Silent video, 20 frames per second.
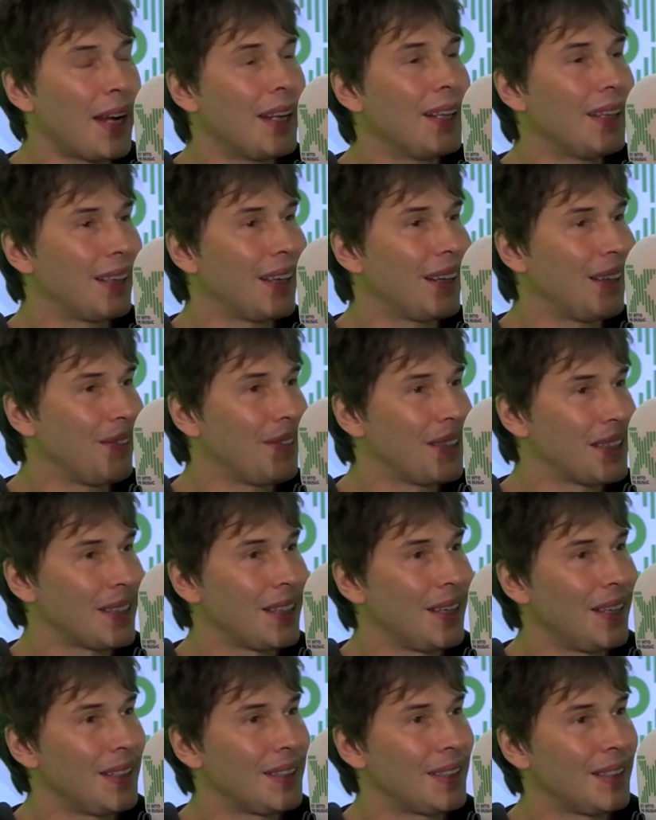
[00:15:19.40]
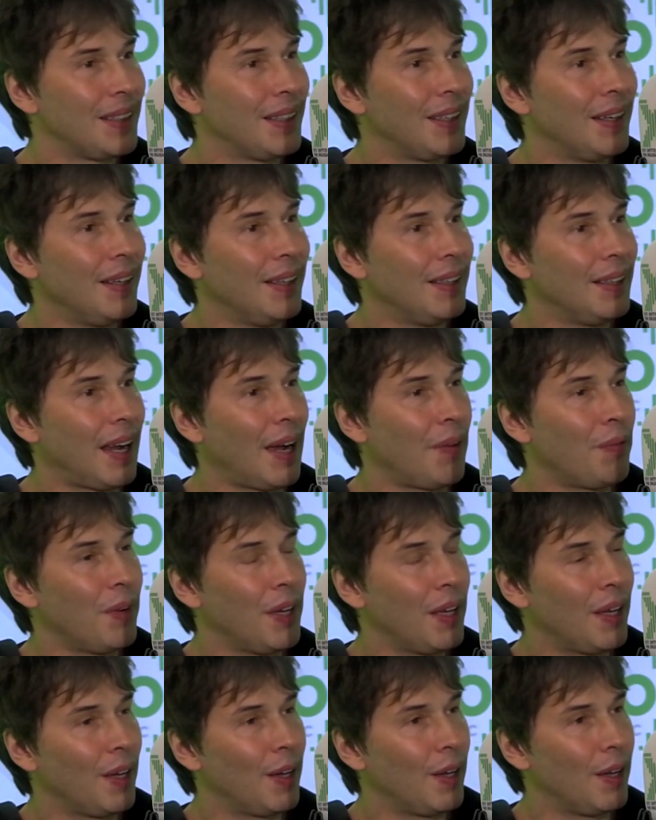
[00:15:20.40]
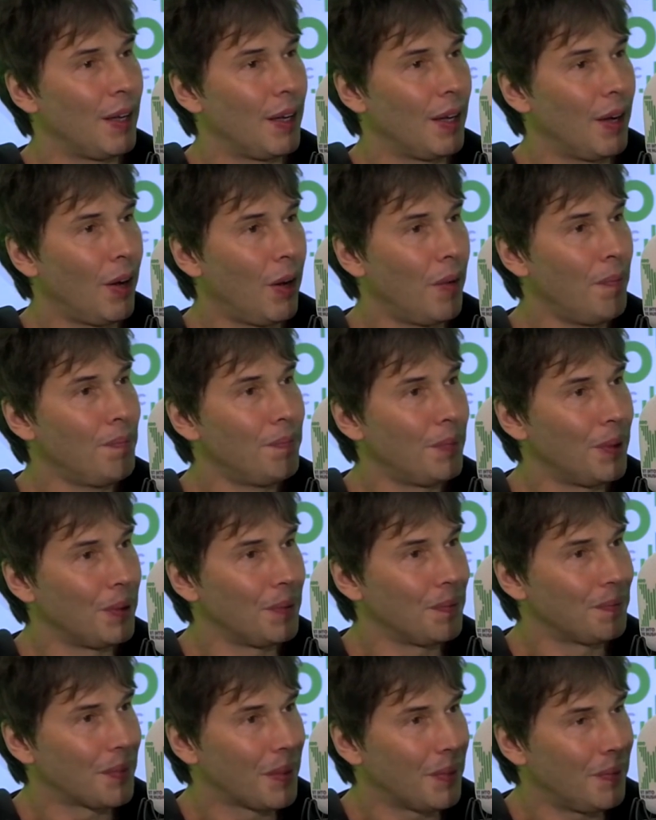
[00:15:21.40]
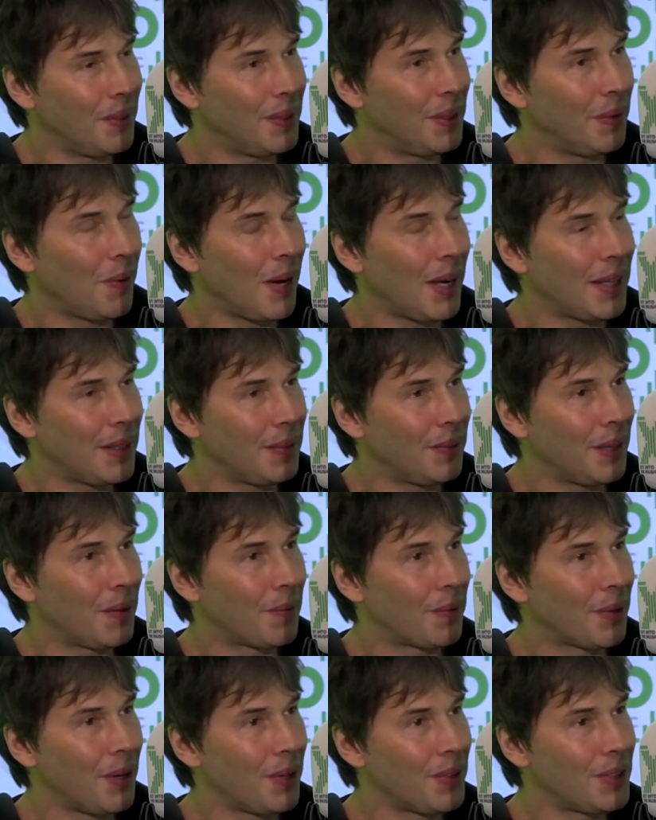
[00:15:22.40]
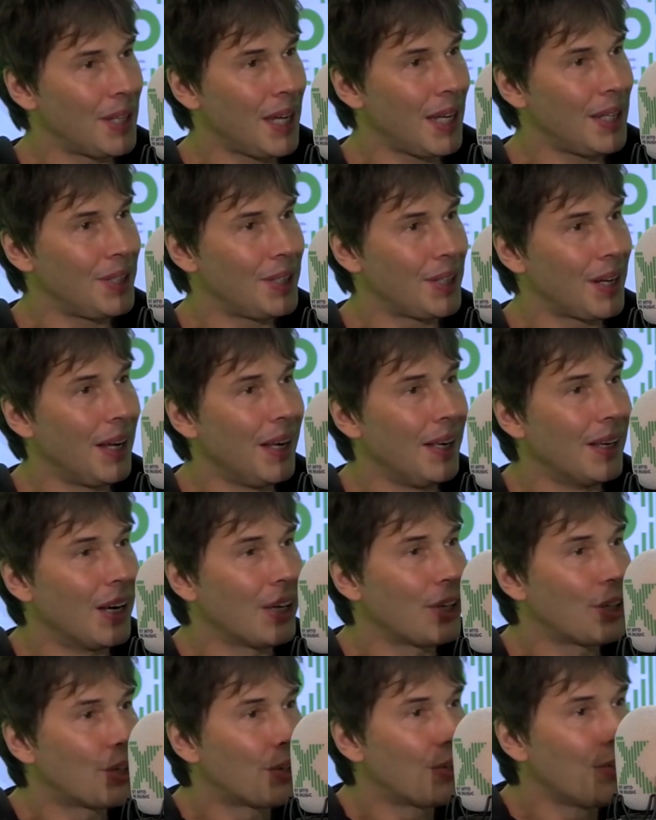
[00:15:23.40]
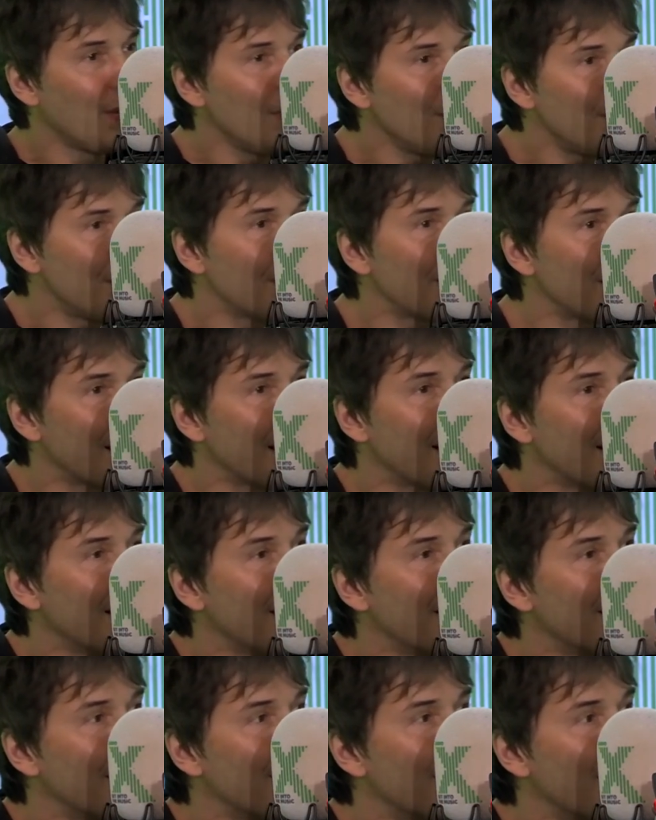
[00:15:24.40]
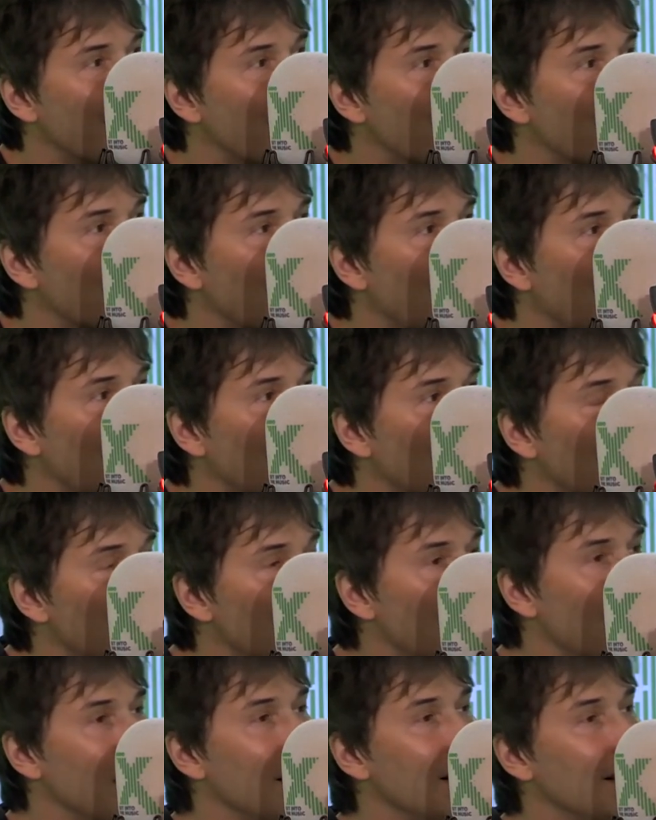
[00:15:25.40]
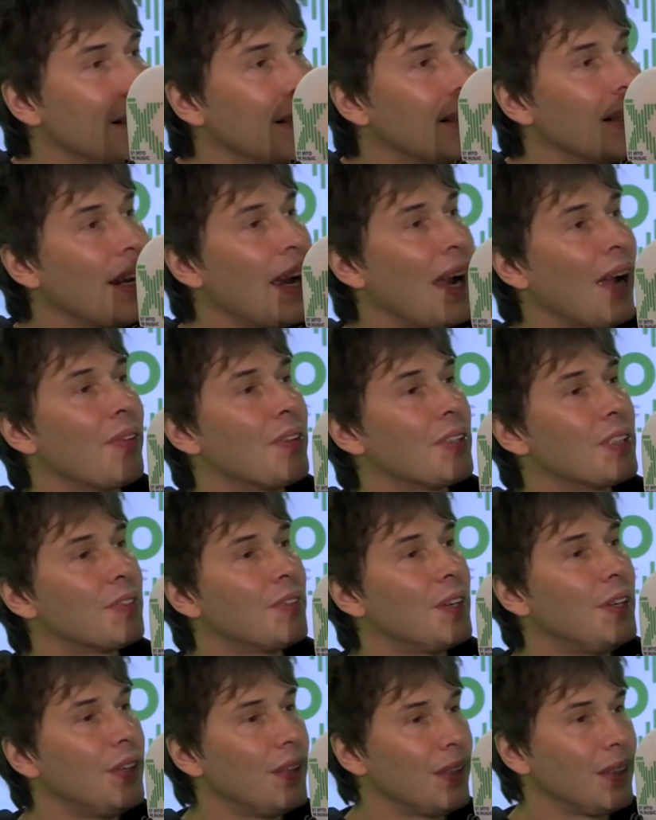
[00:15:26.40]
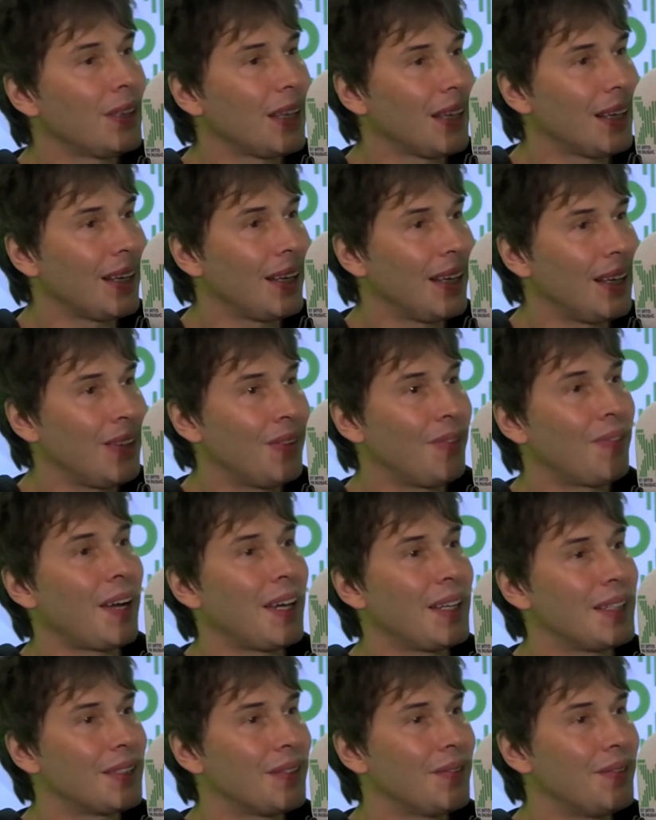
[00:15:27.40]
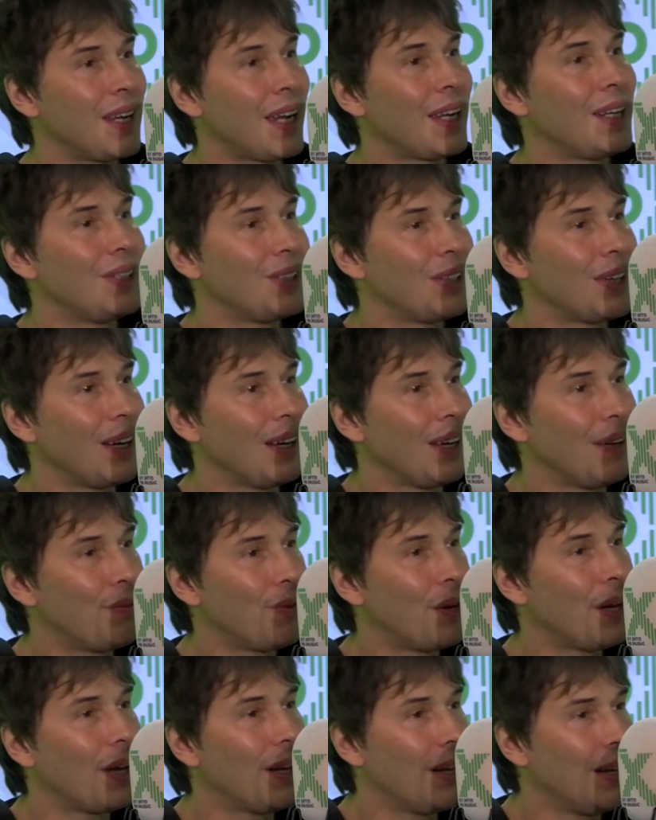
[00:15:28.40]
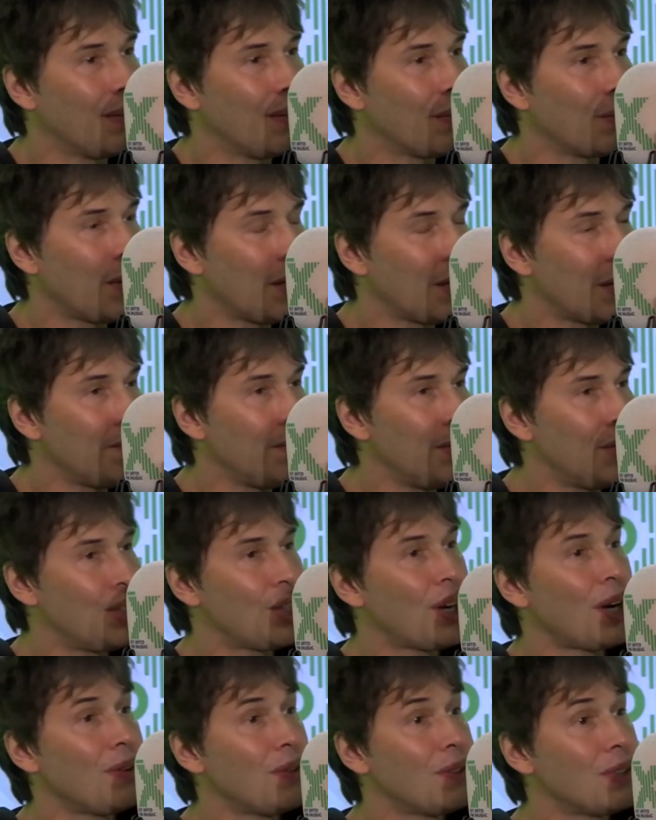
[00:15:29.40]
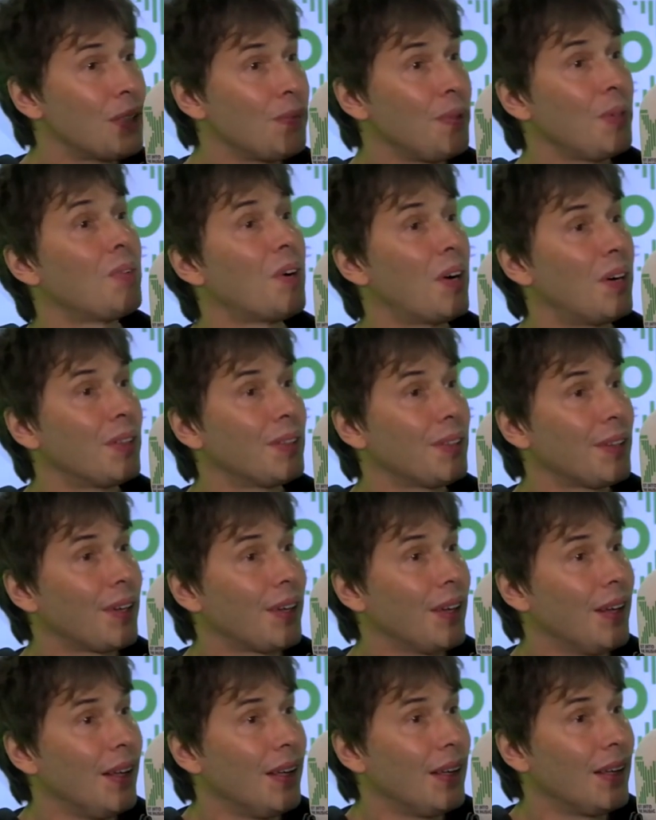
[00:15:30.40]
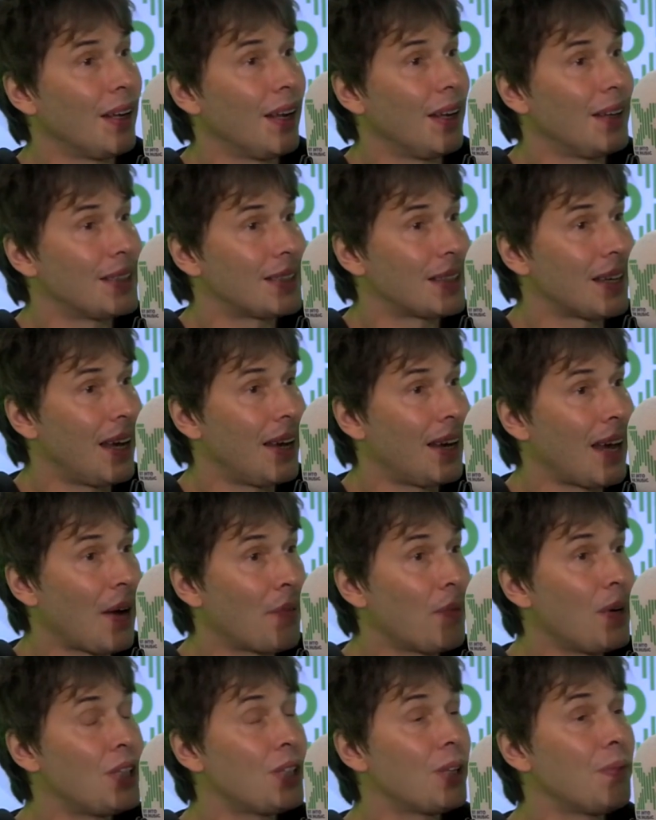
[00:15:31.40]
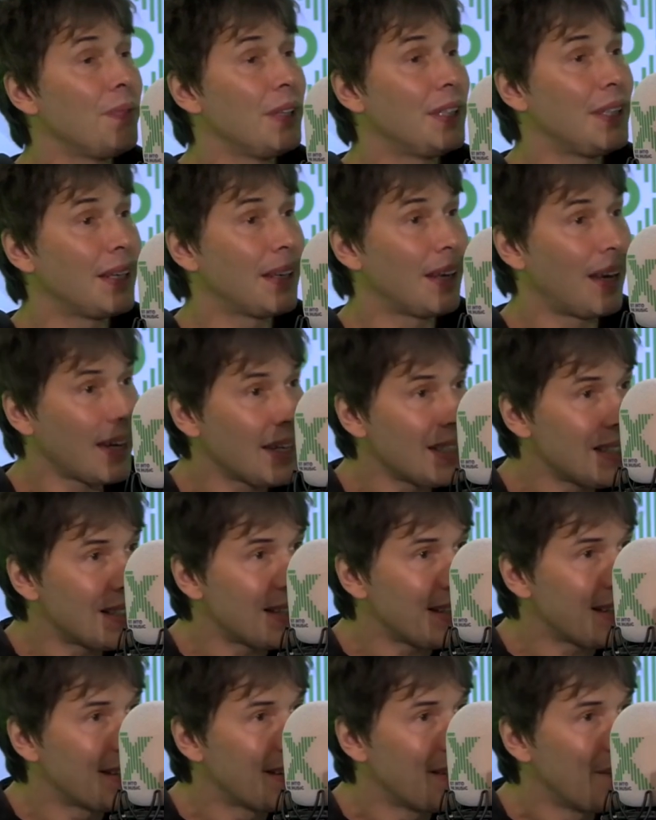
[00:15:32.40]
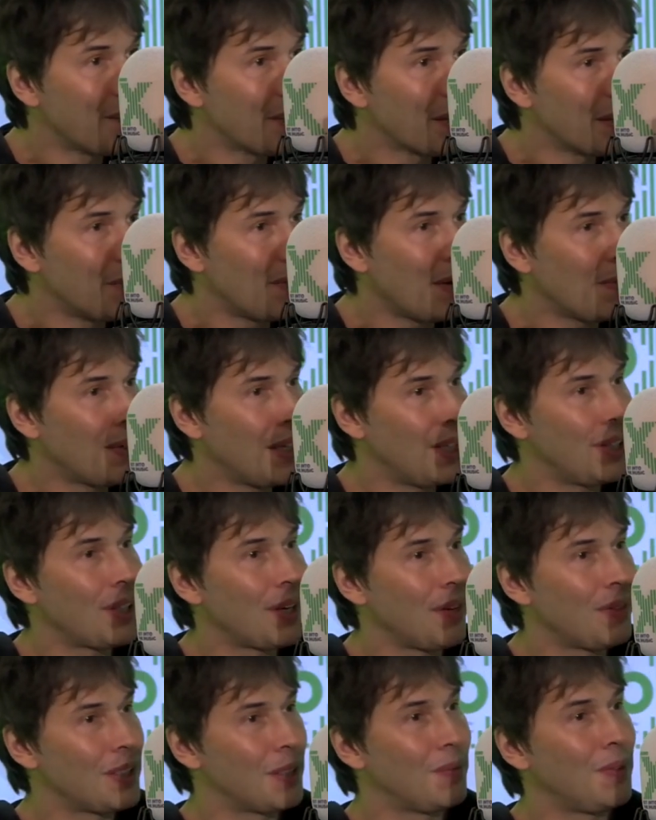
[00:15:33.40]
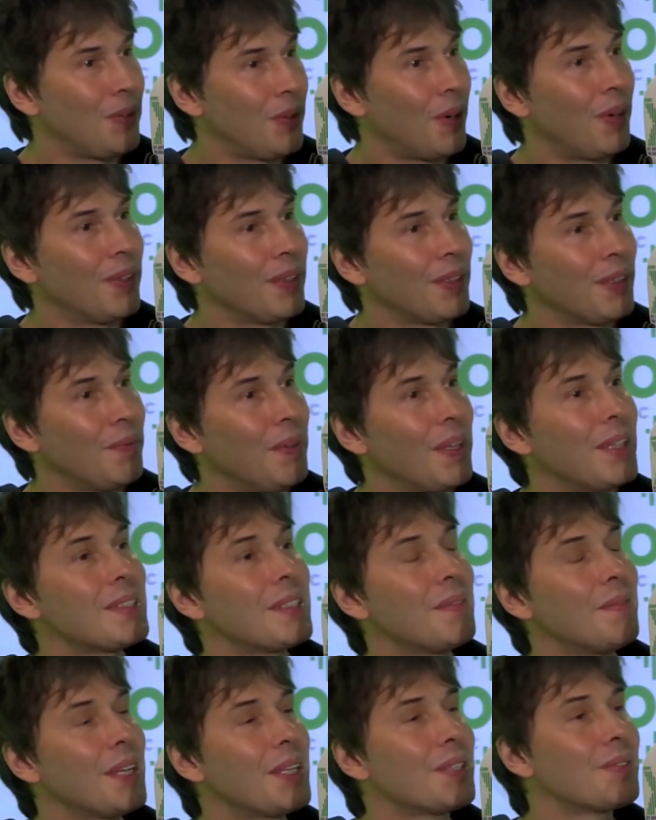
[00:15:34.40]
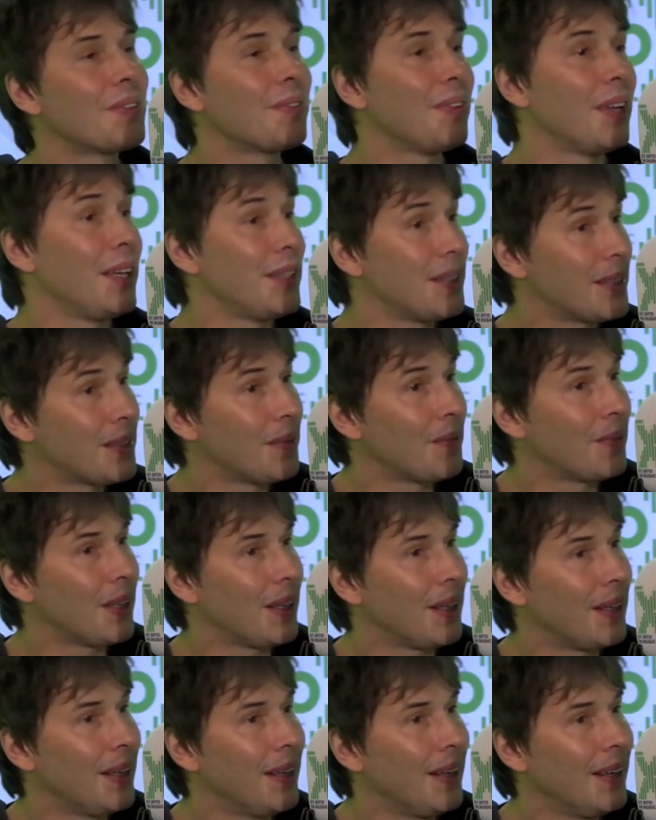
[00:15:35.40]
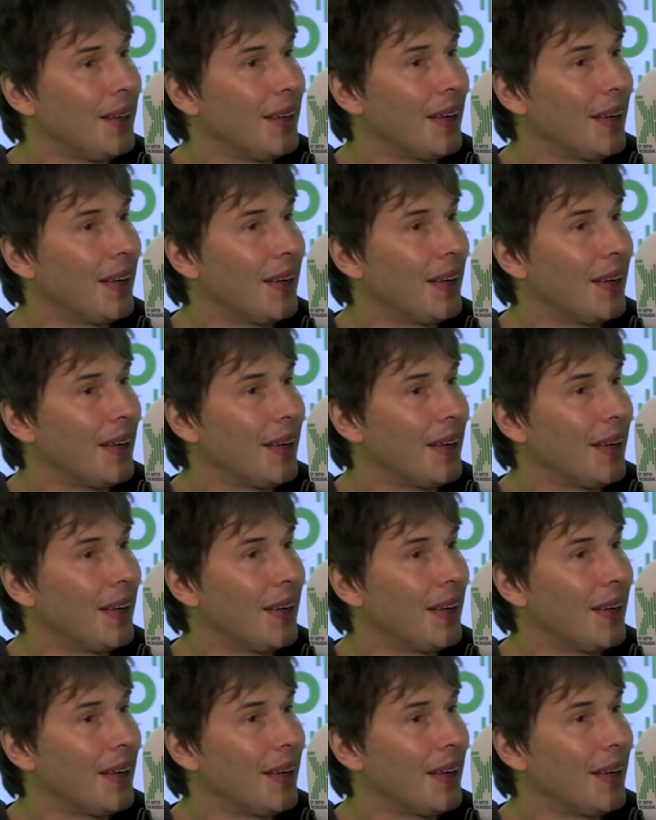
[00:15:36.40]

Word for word: anything for certain, and we are humble with the way that we approach nature. And crucially, that our opinion counts for nothing in the face of nature. If we can be shown to be wrong, and we should be delighted when we're shown to be wrong, because it means we've learned something.